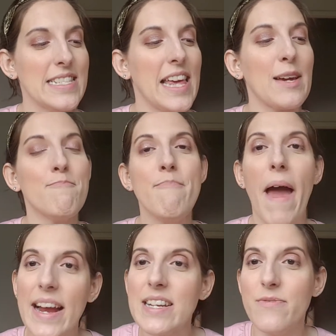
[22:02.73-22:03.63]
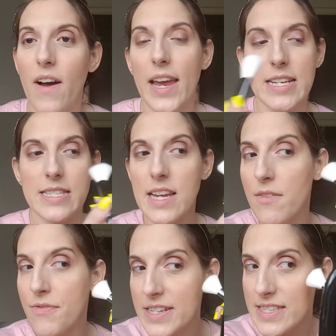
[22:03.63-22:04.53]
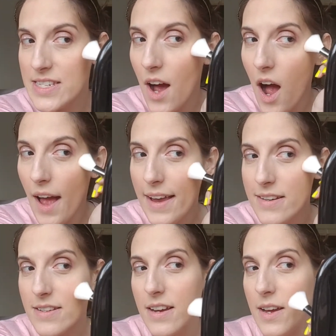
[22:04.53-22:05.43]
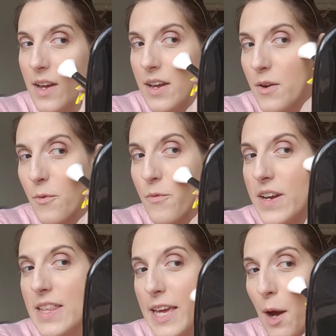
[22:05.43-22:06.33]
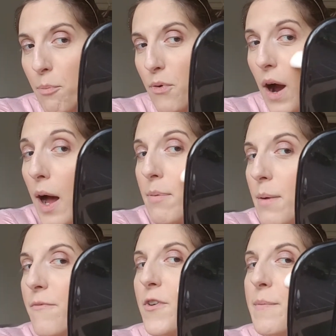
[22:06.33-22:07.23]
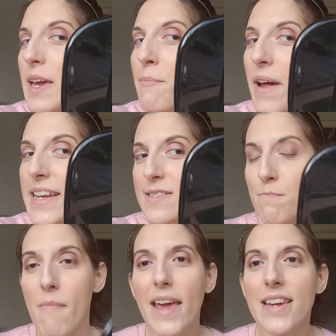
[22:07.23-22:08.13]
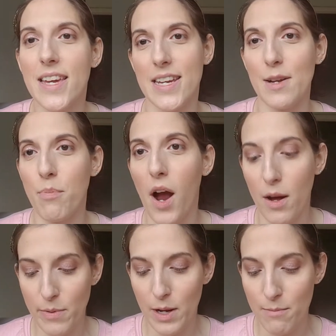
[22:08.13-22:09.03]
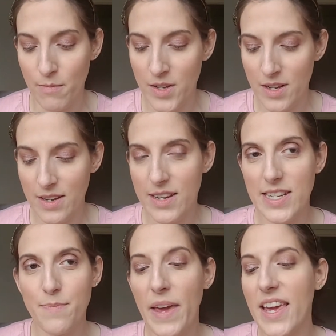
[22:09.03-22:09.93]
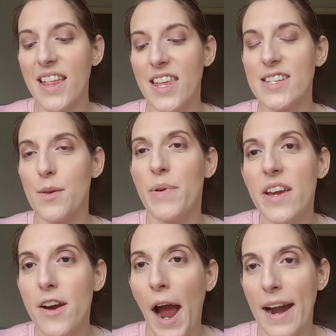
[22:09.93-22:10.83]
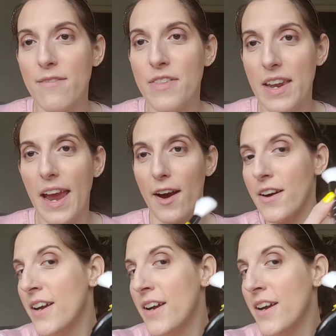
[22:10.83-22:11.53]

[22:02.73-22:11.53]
like magnifying stuff that's not really a problem for me, but it's making it a problem. It's making things appear out of thin air.